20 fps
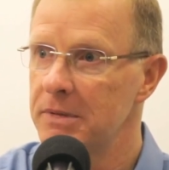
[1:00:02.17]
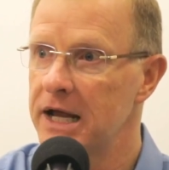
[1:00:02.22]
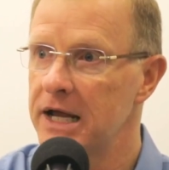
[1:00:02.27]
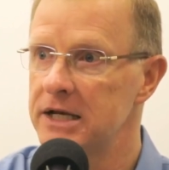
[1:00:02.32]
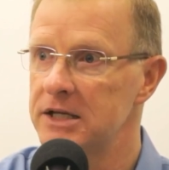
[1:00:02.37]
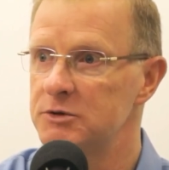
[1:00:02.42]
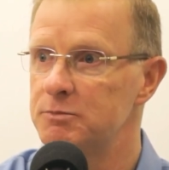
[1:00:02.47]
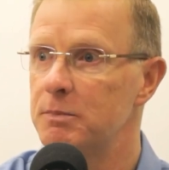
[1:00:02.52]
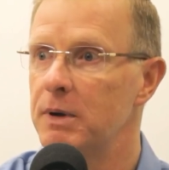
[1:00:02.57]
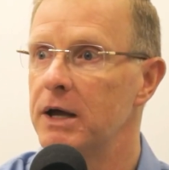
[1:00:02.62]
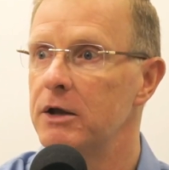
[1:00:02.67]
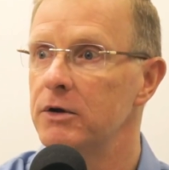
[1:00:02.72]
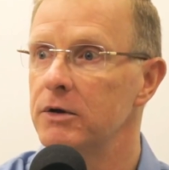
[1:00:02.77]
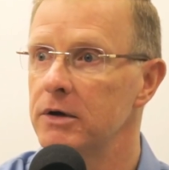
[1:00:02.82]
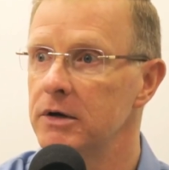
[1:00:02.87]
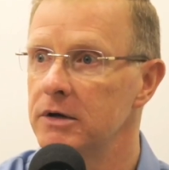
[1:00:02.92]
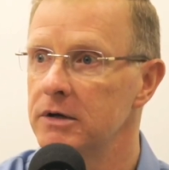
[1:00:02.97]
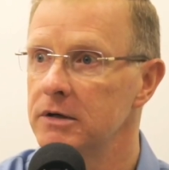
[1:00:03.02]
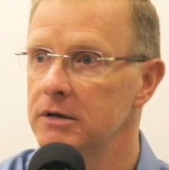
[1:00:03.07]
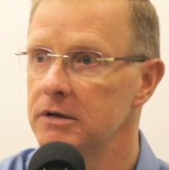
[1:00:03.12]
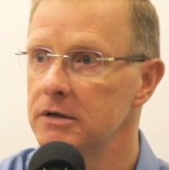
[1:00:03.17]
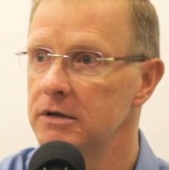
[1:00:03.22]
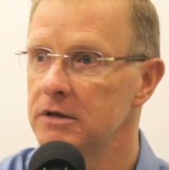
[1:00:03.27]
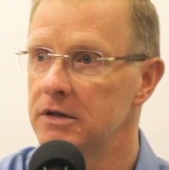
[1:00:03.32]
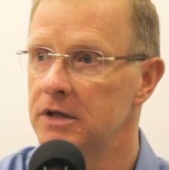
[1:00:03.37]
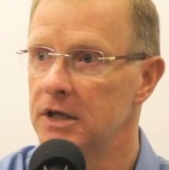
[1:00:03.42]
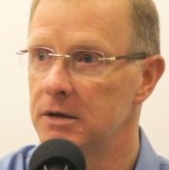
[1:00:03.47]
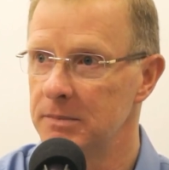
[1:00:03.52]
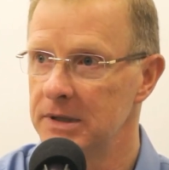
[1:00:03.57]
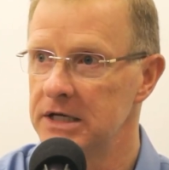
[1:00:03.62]
man is better
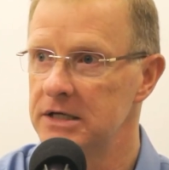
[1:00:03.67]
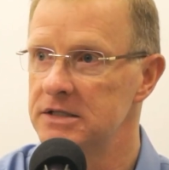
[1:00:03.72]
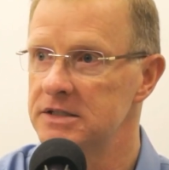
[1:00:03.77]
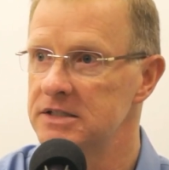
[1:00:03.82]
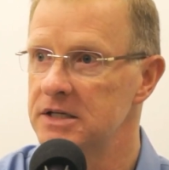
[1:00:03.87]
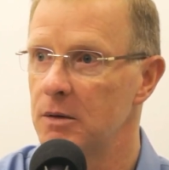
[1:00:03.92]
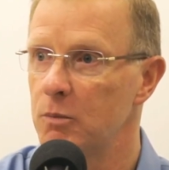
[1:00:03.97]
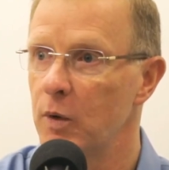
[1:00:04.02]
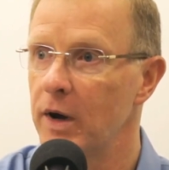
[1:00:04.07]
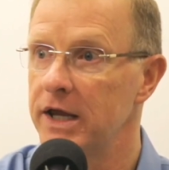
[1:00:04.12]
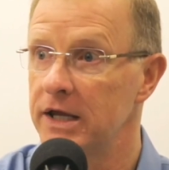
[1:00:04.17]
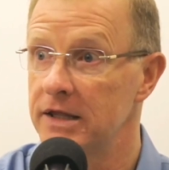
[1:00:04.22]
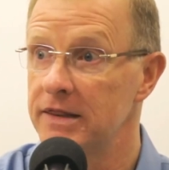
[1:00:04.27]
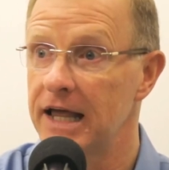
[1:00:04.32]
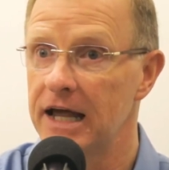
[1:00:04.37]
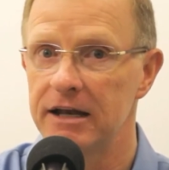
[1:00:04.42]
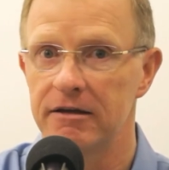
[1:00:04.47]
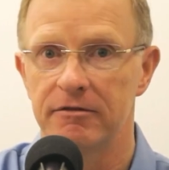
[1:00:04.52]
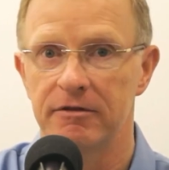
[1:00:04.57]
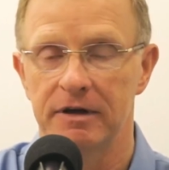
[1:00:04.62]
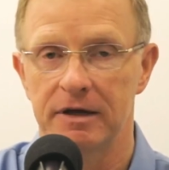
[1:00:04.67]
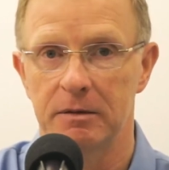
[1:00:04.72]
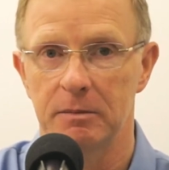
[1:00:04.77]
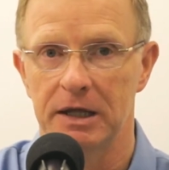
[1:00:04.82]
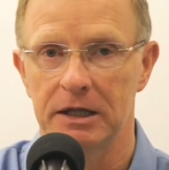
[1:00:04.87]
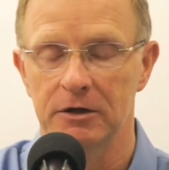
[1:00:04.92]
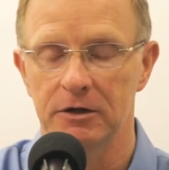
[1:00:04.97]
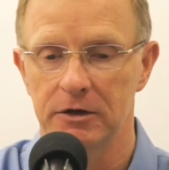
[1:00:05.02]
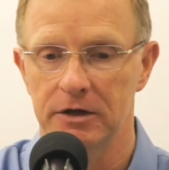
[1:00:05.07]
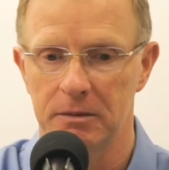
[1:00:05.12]
than me in some way in that of him
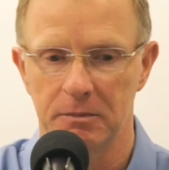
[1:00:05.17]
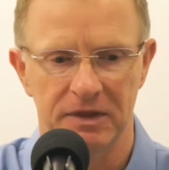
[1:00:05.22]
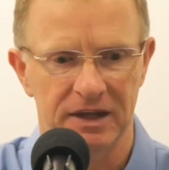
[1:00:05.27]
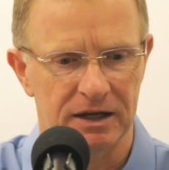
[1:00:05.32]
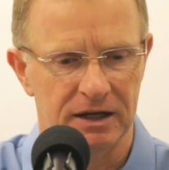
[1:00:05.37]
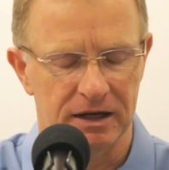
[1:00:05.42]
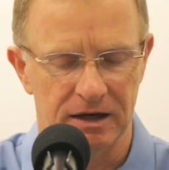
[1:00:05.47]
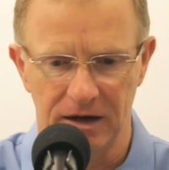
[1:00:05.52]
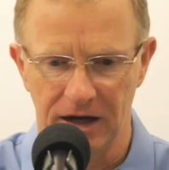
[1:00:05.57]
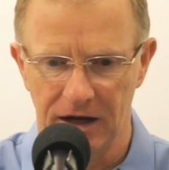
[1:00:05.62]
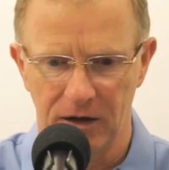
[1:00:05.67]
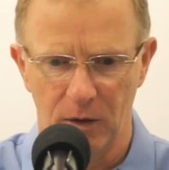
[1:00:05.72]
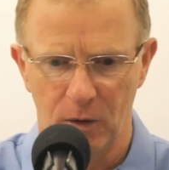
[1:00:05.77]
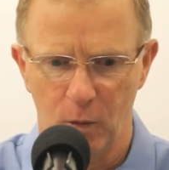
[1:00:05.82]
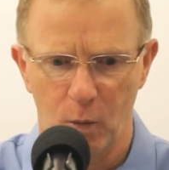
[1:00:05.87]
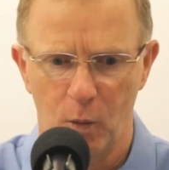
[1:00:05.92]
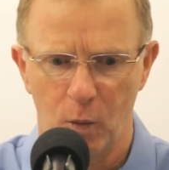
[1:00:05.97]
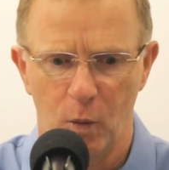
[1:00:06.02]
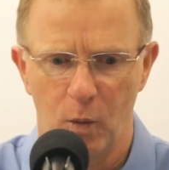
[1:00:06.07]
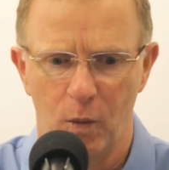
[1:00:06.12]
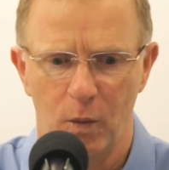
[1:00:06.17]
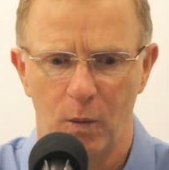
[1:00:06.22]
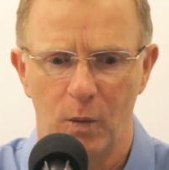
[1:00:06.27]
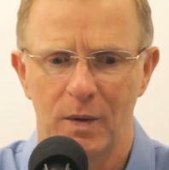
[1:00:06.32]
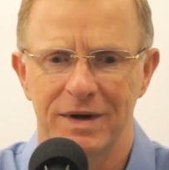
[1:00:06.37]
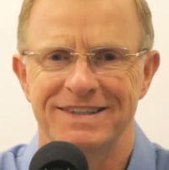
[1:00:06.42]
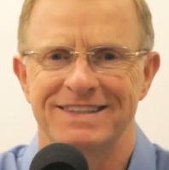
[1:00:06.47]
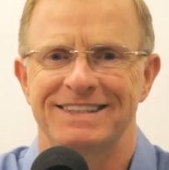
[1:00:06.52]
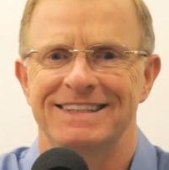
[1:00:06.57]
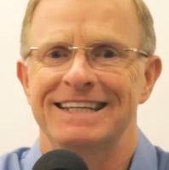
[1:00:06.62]
i learned i'm thinking uh,
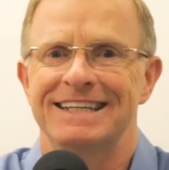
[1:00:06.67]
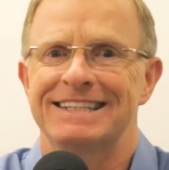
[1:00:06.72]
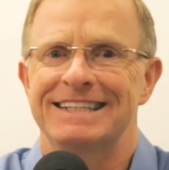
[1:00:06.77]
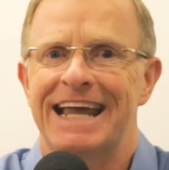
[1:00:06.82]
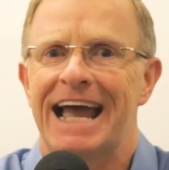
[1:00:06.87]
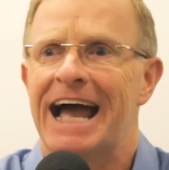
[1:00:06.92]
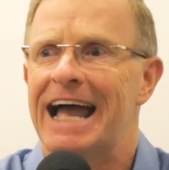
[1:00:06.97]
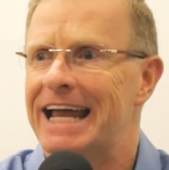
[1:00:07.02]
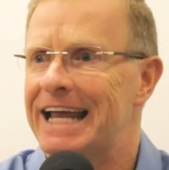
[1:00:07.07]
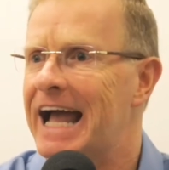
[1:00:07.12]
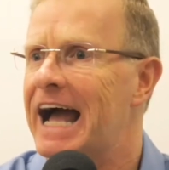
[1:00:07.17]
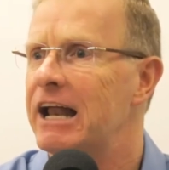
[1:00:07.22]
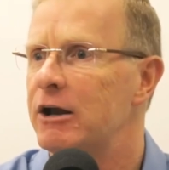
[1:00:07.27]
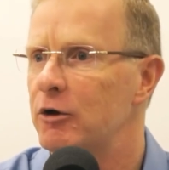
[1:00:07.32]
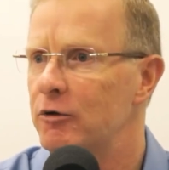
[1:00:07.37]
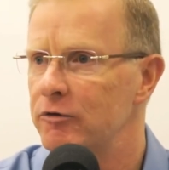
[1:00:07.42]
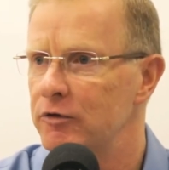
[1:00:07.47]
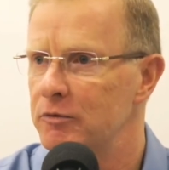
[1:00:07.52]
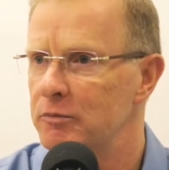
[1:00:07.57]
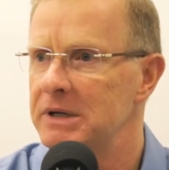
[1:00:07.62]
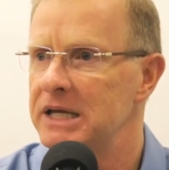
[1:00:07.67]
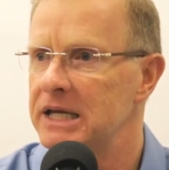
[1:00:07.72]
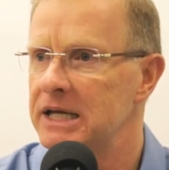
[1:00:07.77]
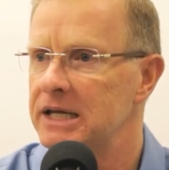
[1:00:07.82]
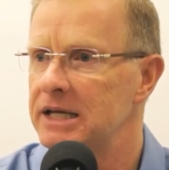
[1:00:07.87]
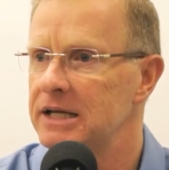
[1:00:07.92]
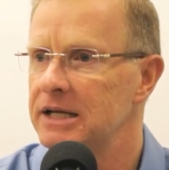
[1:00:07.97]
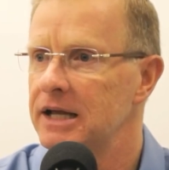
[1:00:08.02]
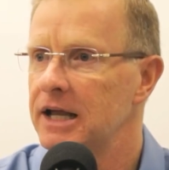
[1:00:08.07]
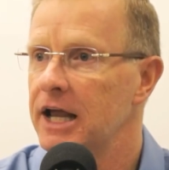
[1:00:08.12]
what's this guy got over
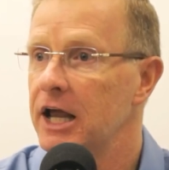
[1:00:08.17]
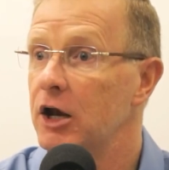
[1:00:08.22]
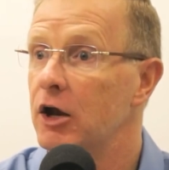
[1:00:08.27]
me mm.